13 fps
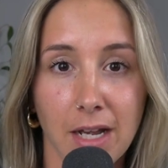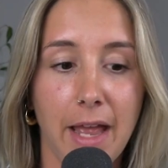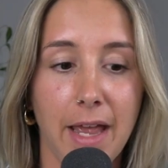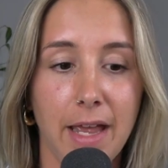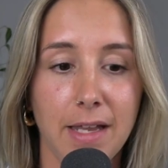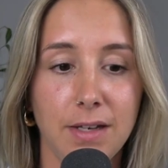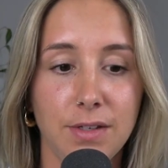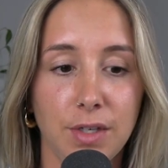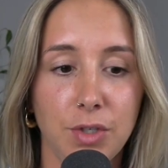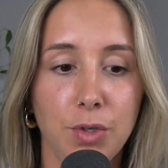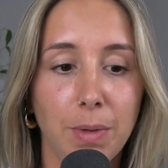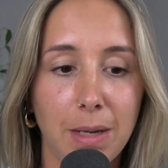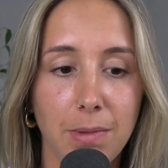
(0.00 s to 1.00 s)
And
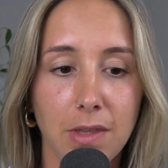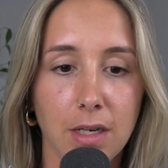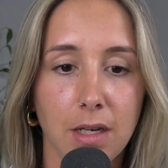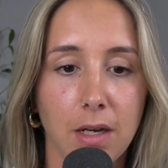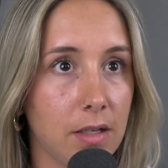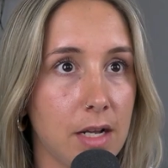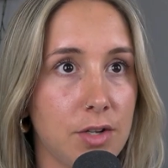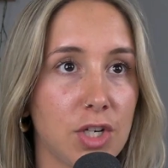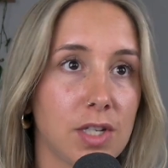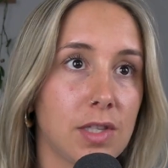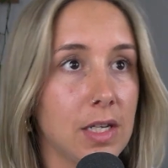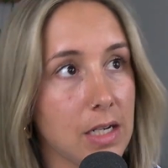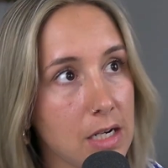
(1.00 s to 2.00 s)
you may be thinking it's
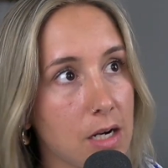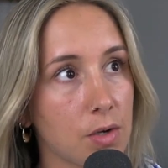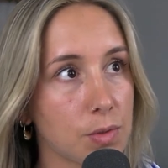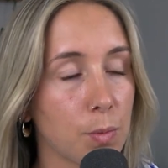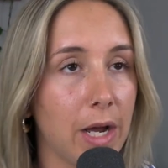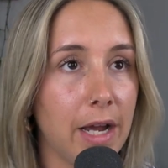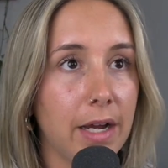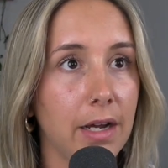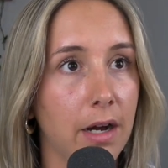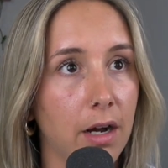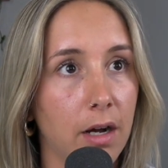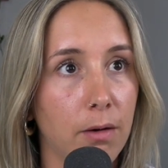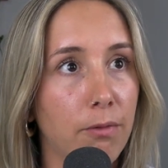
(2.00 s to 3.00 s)
just the ego's way
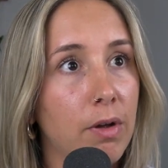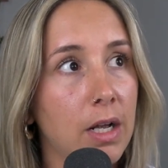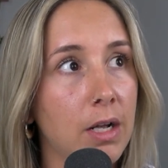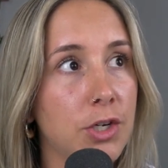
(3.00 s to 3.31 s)
of